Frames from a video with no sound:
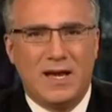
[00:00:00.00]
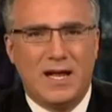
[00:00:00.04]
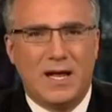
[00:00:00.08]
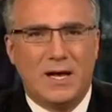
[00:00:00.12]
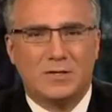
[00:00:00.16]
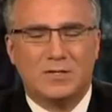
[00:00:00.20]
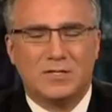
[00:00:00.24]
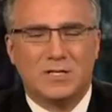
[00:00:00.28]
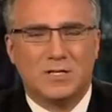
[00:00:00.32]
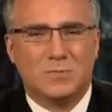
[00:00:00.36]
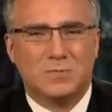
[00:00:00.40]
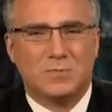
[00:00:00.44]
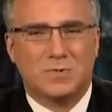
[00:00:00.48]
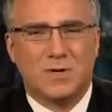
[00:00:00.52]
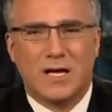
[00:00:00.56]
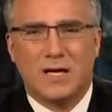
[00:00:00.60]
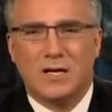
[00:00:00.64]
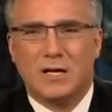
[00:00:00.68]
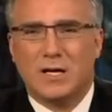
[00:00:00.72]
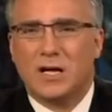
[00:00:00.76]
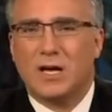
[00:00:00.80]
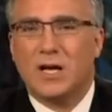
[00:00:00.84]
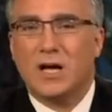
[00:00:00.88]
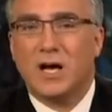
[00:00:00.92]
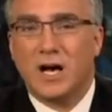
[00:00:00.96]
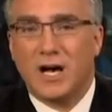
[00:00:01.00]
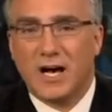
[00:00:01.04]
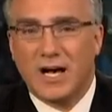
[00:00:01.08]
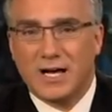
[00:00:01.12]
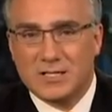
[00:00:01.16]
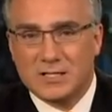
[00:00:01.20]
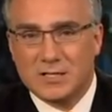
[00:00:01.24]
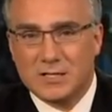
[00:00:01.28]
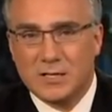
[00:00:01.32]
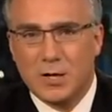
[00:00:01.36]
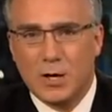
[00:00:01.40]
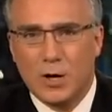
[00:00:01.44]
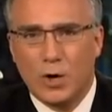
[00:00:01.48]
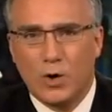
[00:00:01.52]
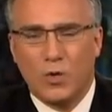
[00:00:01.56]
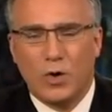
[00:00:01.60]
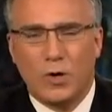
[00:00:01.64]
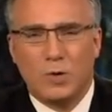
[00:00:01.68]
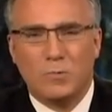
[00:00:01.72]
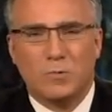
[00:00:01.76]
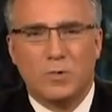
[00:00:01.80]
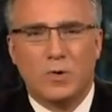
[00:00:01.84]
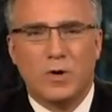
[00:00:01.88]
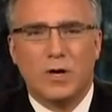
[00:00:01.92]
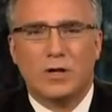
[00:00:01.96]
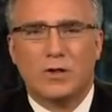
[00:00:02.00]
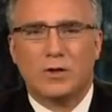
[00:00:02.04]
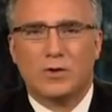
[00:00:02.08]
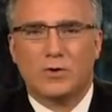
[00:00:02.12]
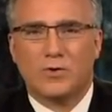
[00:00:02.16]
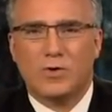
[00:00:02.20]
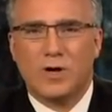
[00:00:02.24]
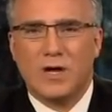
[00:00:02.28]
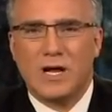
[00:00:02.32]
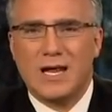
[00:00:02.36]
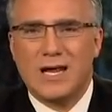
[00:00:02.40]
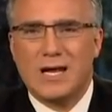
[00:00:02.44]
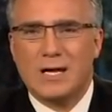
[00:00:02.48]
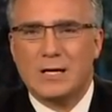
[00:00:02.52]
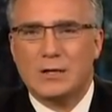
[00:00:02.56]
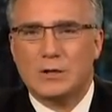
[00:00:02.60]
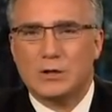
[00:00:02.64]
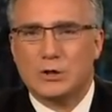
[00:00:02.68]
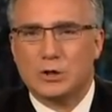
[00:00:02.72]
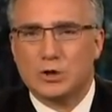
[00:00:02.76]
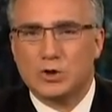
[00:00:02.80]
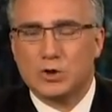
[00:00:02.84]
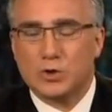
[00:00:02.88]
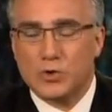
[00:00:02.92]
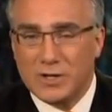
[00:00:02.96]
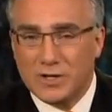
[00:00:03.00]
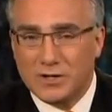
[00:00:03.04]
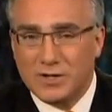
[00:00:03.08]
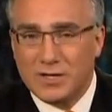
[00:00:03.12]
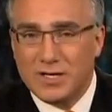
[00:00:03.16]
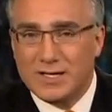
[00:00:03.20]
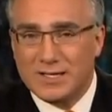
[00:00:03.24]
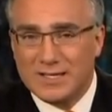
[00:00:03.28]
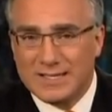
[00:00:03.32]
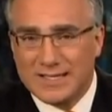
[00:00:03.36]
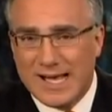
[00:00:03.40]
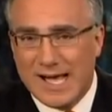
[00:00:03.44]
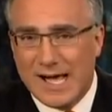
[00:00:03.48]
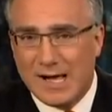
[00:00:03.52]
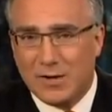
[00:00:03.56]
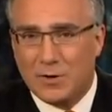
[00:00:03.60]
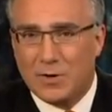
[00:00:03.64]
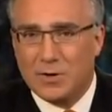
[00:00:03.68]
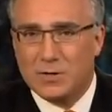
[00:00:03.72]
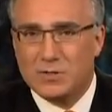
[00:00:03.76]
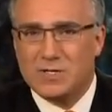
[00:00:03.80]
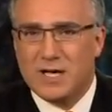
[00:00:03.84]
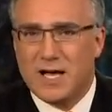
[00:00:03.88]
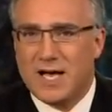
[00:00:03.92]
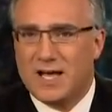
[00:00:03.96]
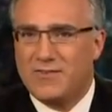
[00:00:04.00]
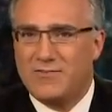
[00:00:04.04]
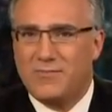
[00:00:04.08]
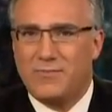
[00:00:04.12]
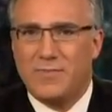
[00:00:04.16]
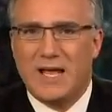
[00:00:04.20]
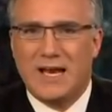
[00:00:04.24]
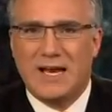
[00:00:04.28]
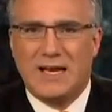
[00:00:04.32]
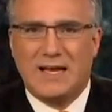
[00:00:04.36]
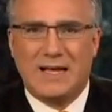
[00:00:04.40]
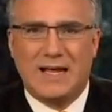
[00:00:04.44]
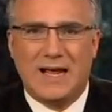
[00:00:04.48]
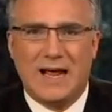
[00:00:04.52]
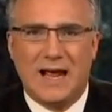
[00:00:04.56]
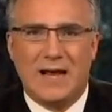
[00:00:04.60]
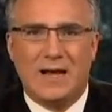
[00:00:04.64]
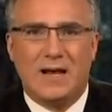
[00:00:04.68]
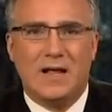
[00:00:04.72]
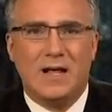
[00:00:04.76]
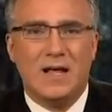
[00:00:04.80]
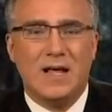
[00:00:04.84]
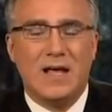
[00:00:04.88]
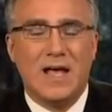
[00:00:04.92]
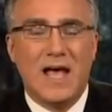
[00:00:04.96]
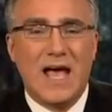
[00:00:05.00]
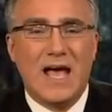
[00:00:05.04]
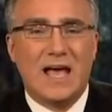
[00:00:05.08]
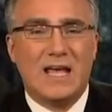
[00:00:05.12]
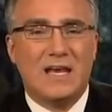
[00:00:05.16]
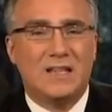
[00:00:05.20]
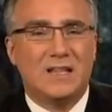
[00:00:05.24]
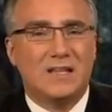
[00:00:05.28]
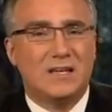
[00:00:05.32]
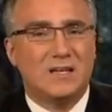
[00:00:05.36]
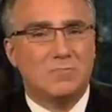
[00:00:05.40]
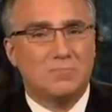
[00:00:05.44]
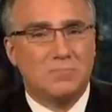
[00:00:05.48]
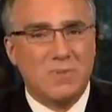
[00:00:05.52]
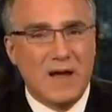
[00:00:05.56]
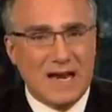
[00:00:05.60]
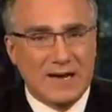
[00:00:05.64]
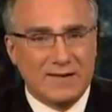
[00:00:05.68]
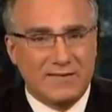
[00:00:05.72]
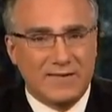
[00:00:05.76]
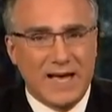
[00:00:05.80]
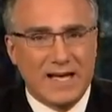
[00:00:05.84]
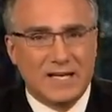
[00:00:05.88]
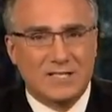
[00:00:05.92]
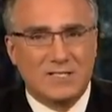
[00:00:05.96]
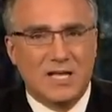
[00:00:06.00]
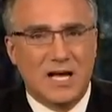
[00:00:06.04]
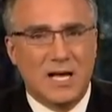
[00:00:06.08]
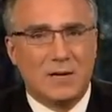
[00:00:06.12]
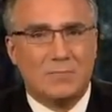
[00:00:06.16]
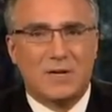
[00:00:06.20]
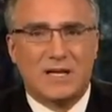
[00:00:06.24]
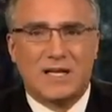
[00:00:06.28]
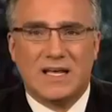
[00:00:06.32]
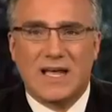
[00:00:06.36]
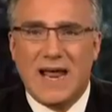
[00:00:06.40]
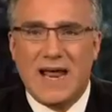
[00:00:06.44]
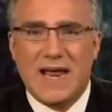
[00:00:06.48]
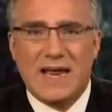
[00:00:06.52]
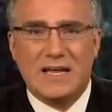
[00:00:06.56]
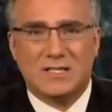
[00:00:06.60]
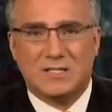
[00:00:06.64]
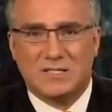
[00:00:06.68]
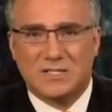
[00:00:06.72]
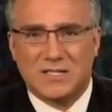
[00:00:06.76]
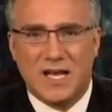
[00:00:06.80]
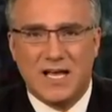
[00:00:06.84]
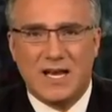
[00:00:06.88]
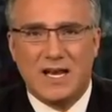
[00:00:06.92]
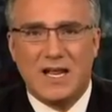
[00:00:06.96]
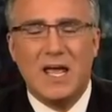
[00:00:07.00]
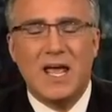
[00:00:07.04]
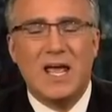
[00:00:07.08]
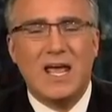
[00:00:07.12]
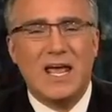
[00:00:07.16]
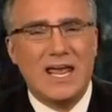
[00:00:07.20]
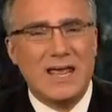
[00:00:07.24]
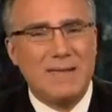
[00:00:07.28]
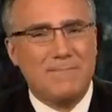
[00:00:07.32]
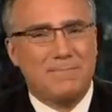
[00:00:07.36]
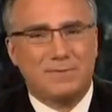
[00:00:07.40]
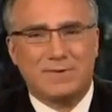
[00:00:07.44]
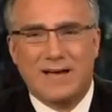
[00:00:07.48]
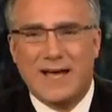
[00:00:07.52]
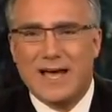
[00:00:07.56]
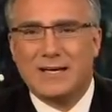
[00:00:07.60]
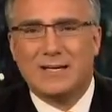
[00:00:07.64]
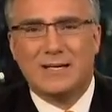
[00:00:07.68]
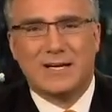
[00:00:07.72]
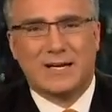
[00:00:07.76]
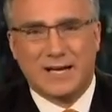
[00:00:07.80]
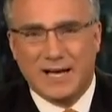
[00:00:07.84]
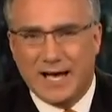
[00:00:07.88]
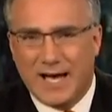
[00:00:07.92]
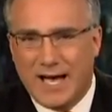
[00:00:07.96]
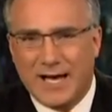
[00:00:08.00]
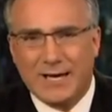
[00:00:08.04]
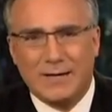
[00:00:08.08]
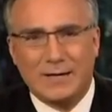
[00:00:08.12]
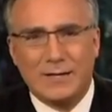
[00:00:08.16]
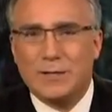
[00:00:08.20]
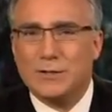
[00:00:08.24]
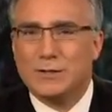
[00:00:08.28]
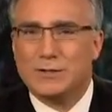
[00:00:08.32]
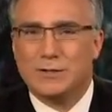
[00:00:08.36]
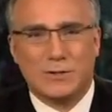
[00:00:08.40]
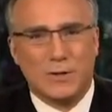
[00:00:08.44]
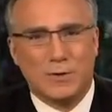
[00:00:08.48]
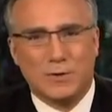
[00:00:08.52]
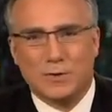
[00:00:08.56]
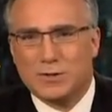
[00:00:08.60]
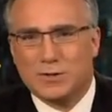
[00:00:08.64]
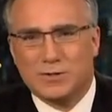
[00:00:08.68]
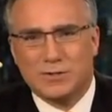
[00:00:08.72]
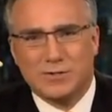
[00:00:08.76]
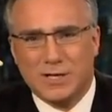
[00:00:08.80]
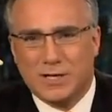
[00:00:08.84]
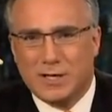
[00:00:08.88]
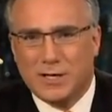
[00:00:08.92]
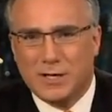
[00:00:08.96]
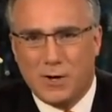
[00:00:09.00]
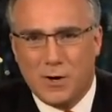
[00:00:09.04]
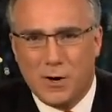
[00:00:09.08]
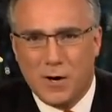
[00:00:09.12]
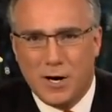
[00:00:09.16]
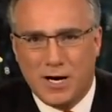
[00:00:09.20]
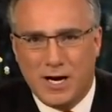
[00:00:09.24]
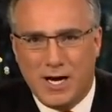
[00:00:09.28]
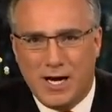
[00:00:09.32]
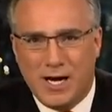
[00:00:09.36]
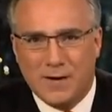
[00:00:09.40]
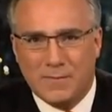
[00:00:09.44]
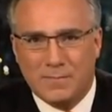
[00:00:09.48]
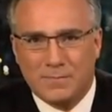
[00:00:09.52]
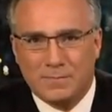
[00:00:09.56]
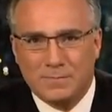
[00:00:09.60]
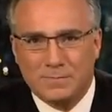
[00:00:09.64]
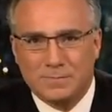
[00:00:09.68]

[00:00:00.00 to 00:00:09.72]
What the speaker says: announced its plan to cut $1.3 trillion out of Medicaid. And in the debate last night, McCain said he planned to cut Social Security.